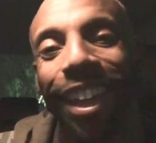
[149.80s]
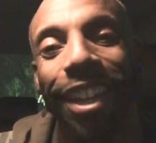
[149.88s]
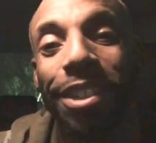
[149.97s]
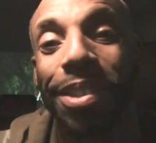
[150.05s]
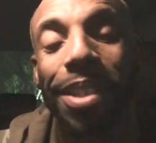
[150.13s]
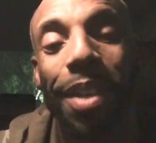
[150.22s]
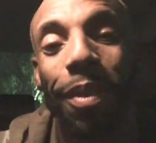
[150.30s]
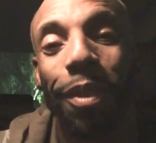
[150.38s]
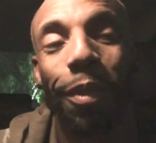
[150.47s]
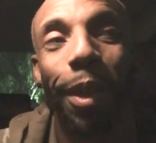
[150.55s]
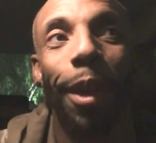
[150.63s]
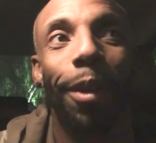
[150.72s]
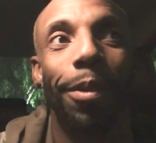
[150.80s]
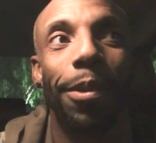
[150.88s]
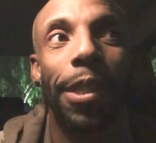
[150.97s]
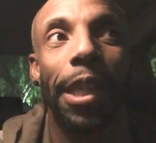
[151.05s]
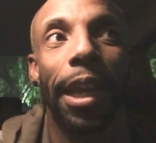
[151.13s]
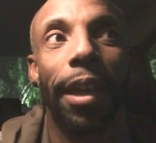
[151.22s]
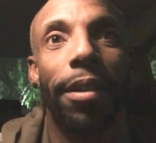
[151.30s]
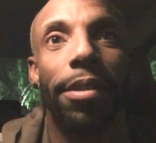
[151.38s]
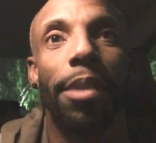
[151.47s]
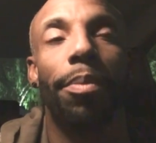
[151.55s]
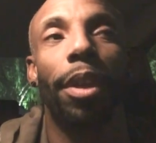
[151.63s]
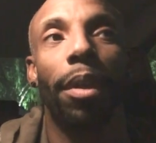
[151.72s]
it just never fails that
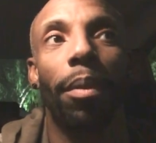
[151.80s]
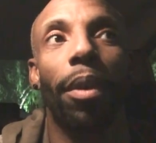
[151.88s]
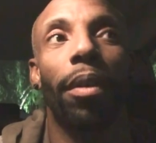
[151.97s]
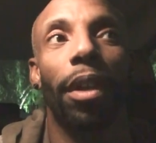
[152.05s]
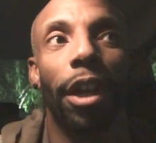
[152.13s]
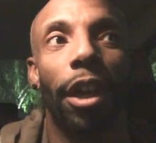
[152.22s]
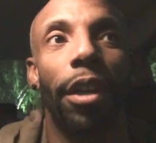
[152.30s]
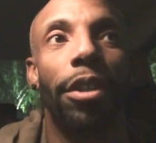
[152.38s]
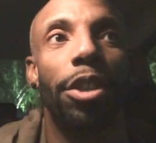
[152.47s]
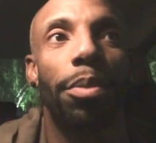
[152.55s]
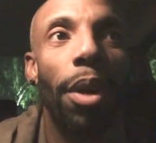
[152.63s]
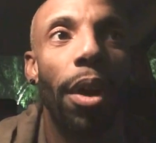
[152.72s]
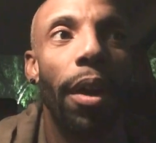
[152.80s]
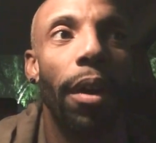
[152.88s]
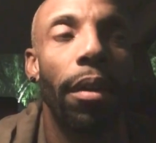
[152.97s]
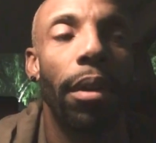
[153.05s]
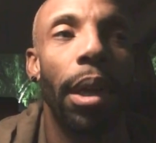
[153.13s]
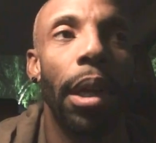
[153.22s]
something will occur tomorrow.